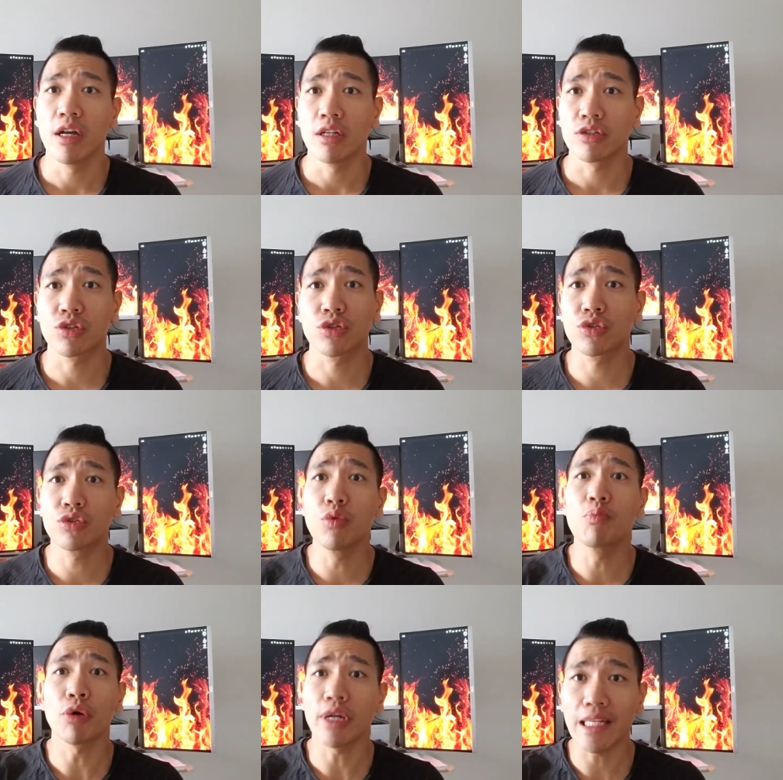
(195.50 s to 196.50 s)

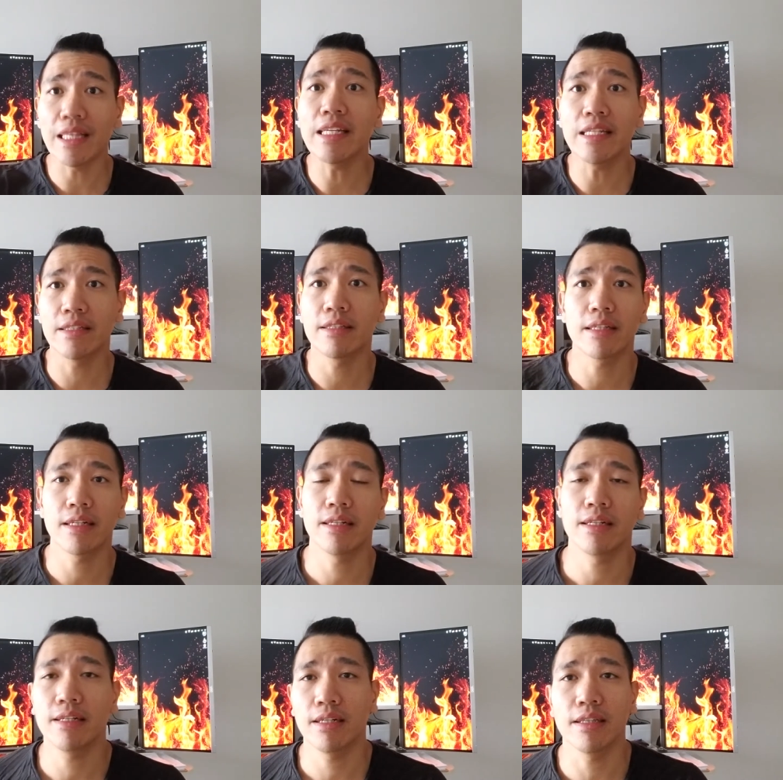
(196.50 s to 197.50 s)
super elite
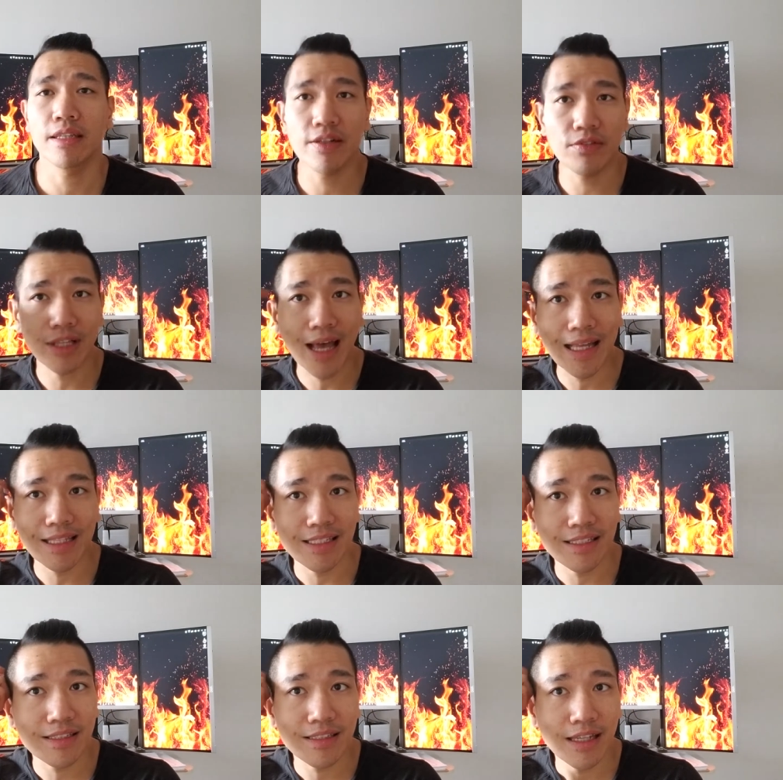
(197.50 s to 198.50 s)
uh, level
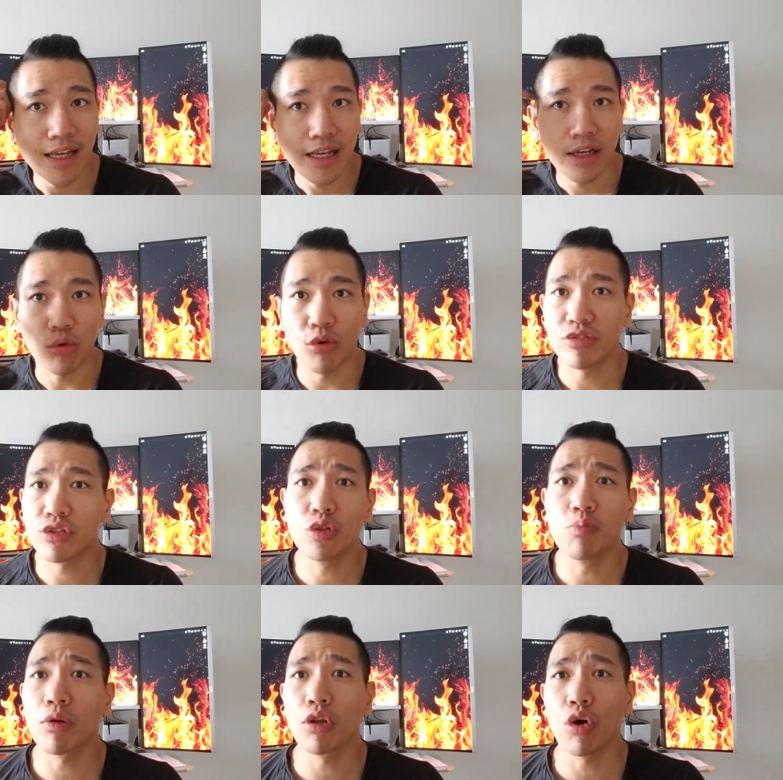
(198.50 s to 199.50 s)
athletes with
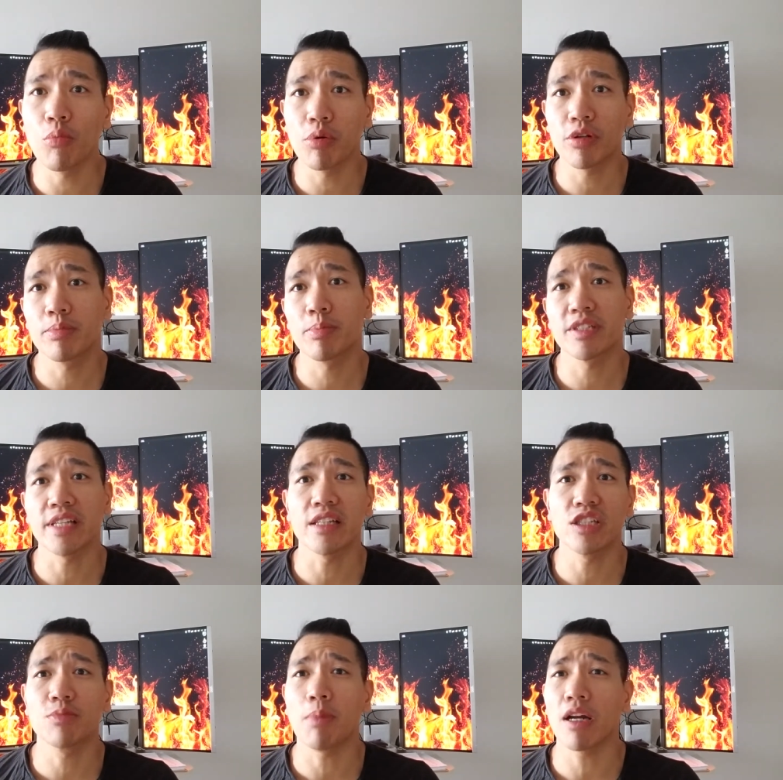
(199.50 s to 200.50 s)
super low
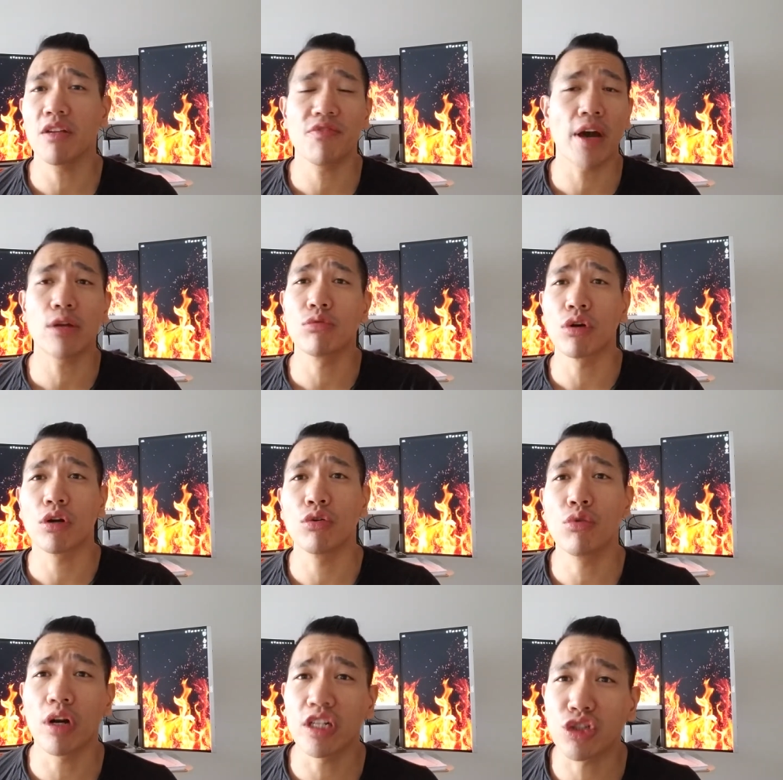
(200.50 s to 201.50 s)
percentage body fat who, are,
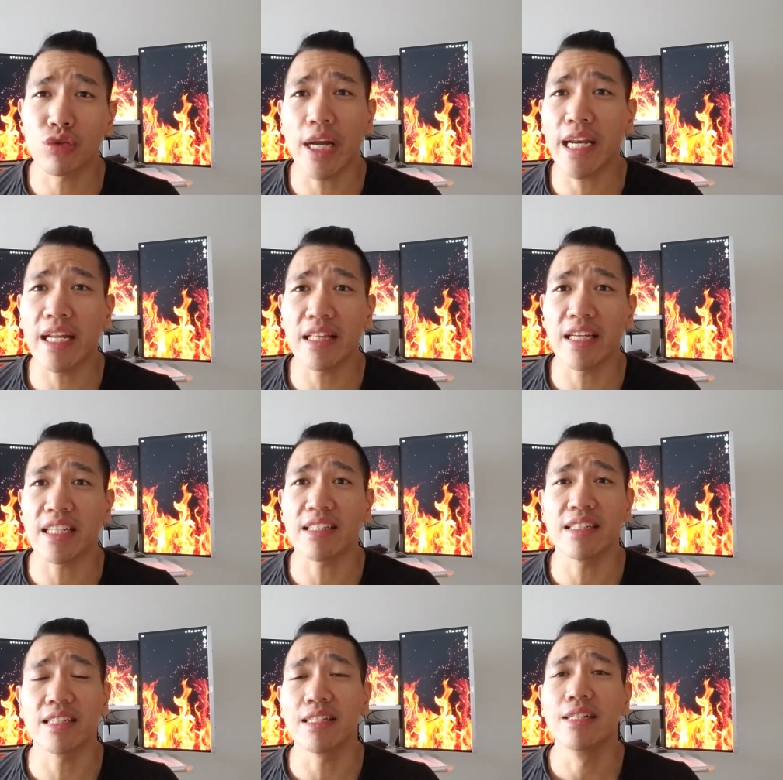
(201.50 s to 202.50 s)
who aren't training like
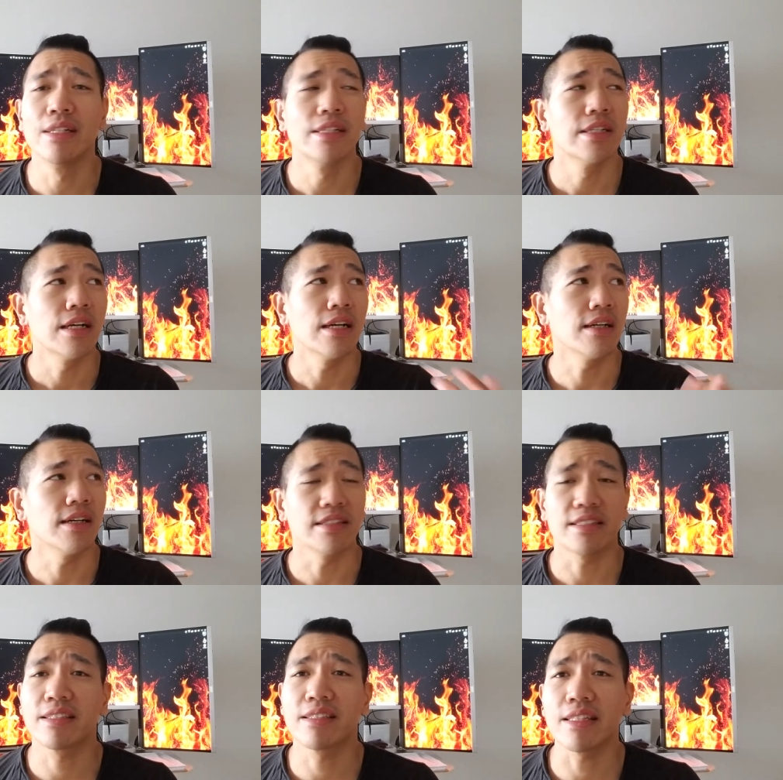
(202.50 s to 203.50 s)
uh, uh
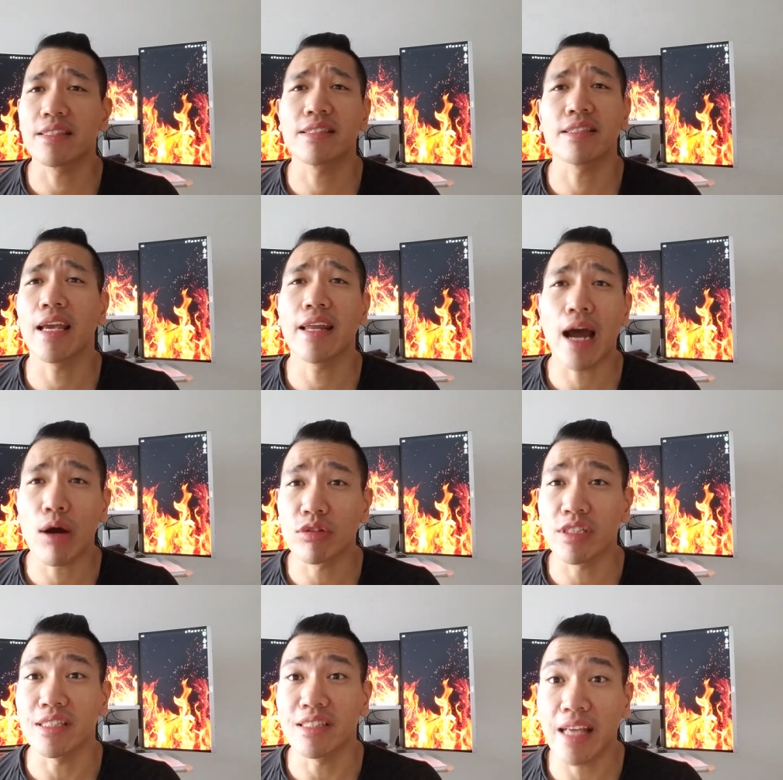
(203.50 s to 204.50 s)
six, eight
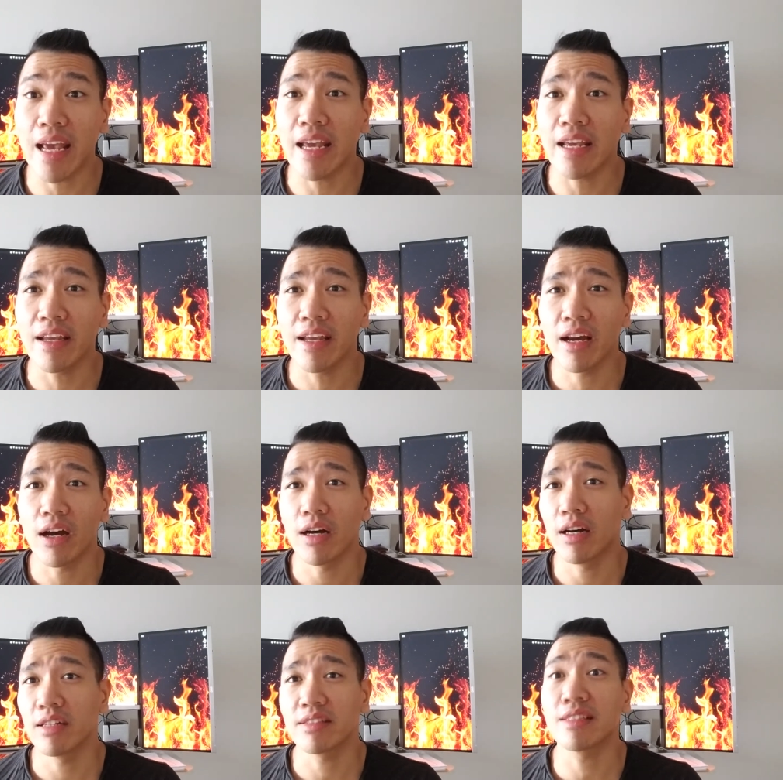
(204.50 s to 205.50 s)
hours a day,
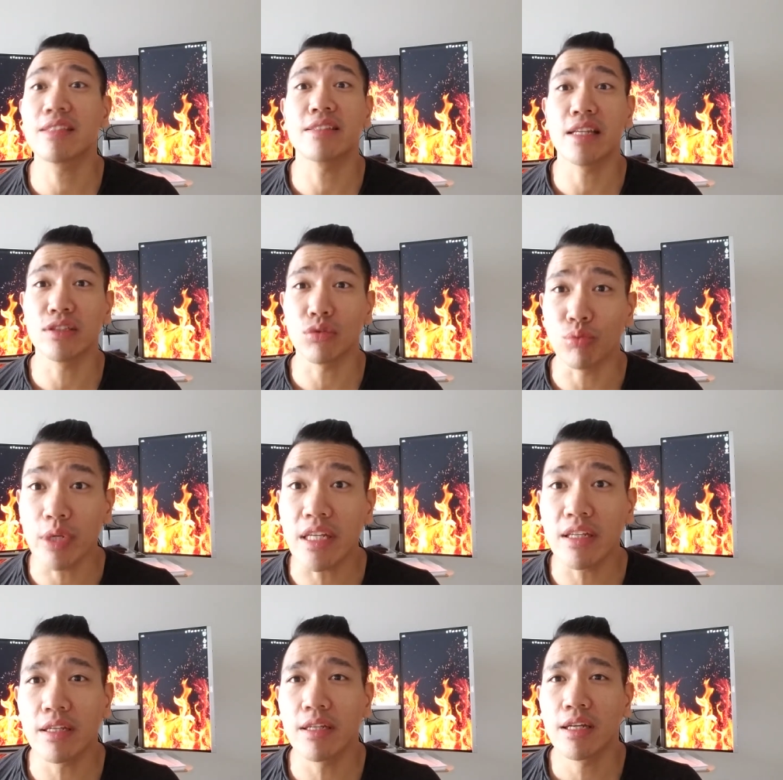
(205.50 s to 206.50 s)
uh, six days a
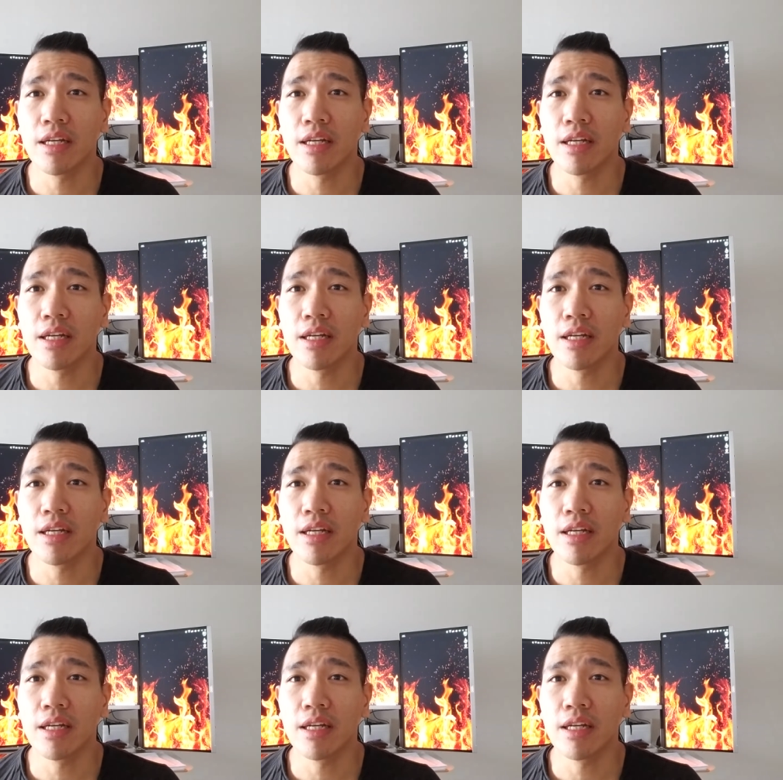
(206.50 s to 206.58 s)
week,